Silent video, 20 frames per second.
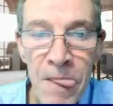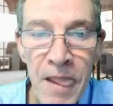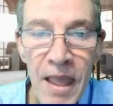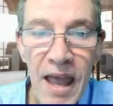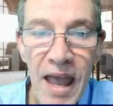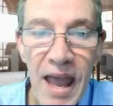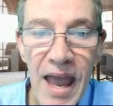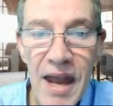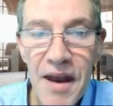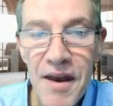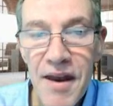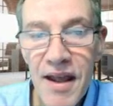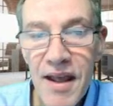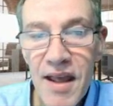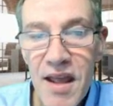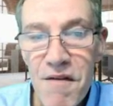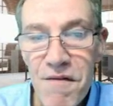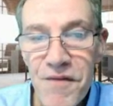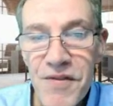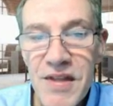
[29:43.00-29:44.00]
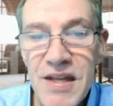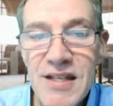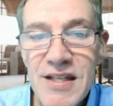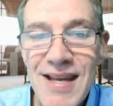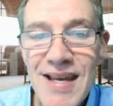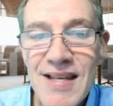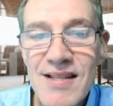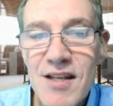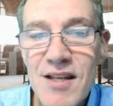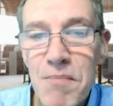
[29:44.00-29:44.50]
And if the
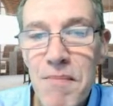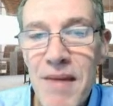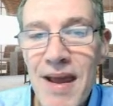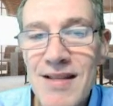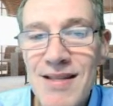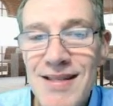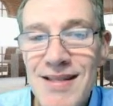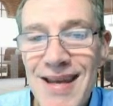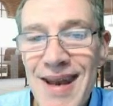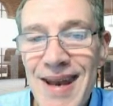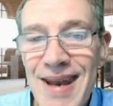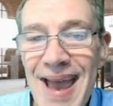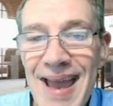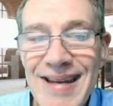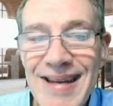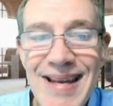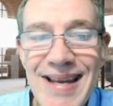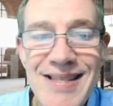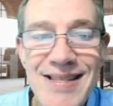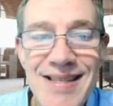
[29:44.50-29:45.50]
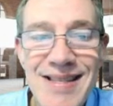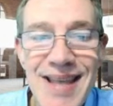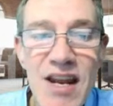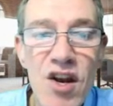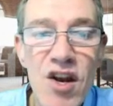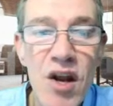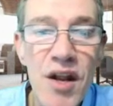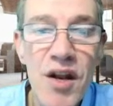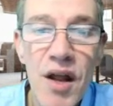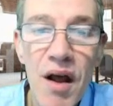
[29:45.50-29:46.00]
tested man's DNA does
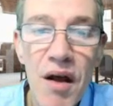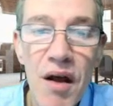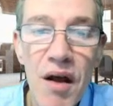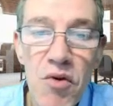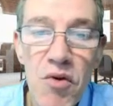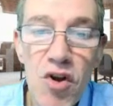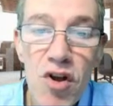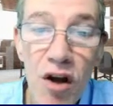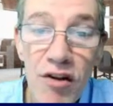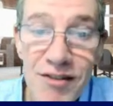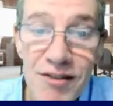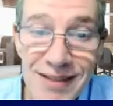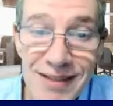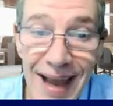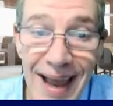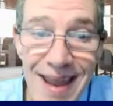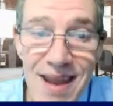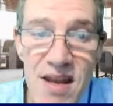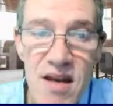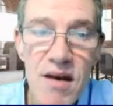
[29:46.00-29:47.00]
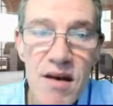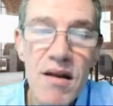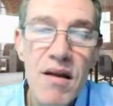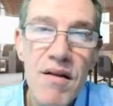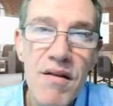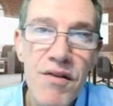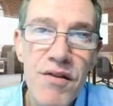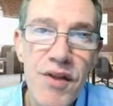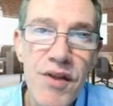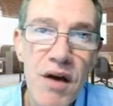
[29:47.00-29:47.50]
then contain
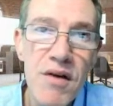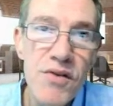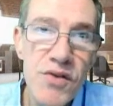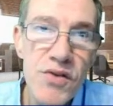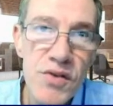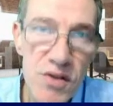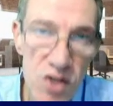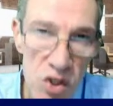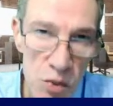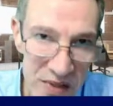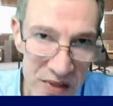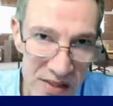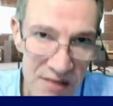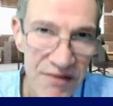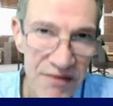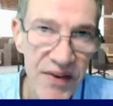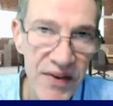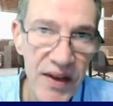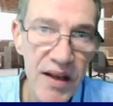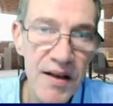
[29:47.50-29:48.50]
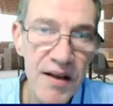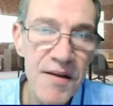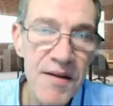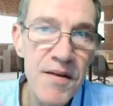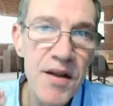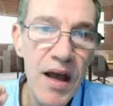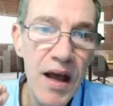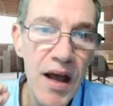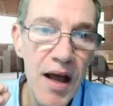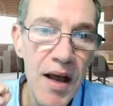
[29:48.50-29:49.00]
those specific
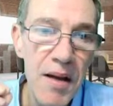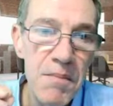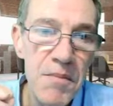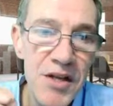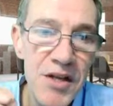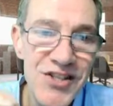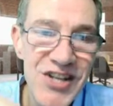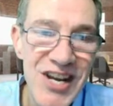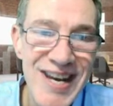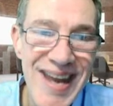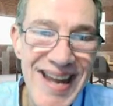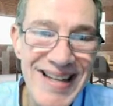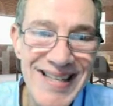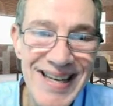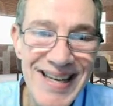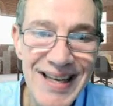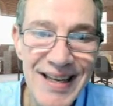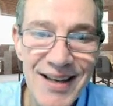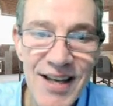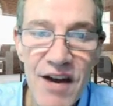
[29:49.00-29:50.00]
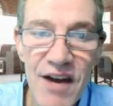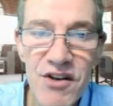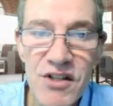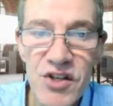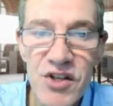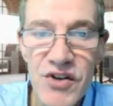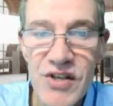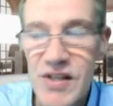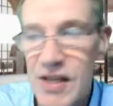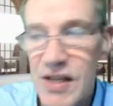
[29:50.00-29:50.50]
genetic
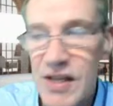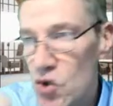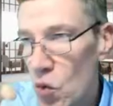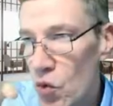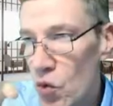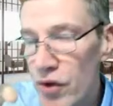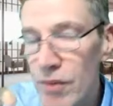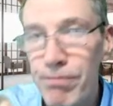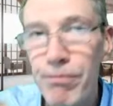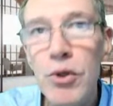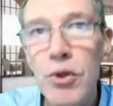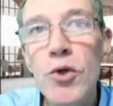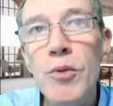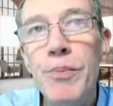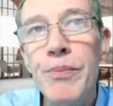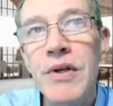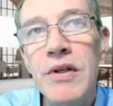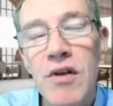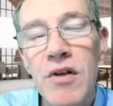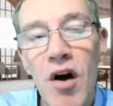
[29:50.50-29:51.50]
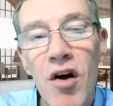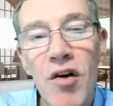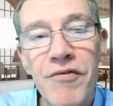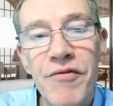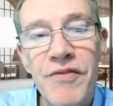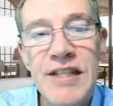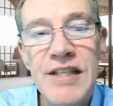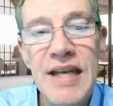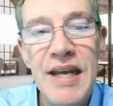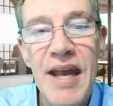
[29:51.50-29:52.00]
characteristics, or the blueprint
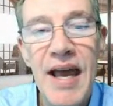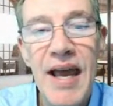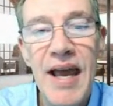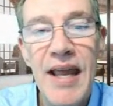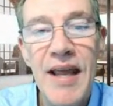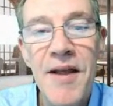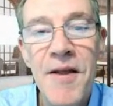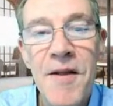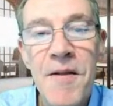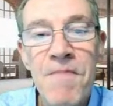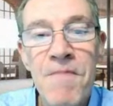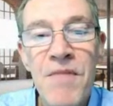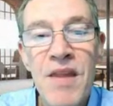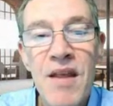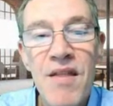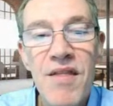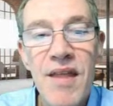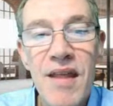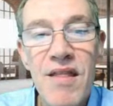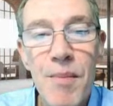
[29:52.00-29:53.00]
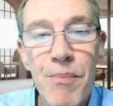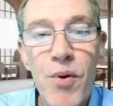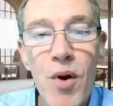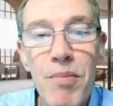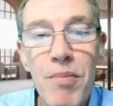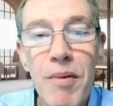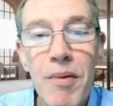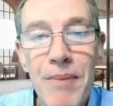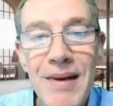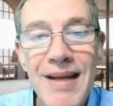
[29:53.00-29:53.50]
of DNA, then the
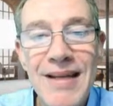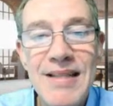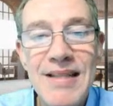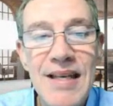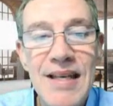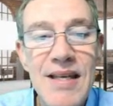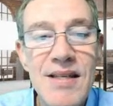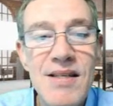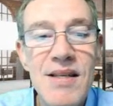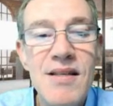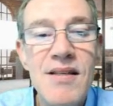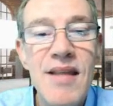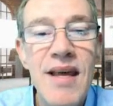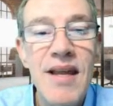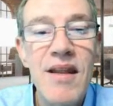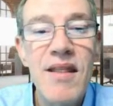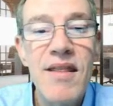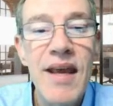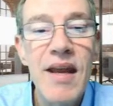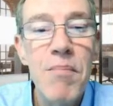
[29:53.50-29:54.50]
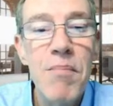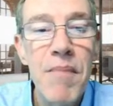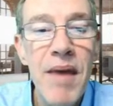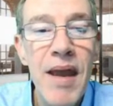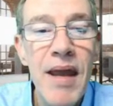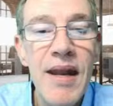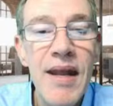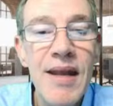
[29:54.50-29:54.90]
probability is that man,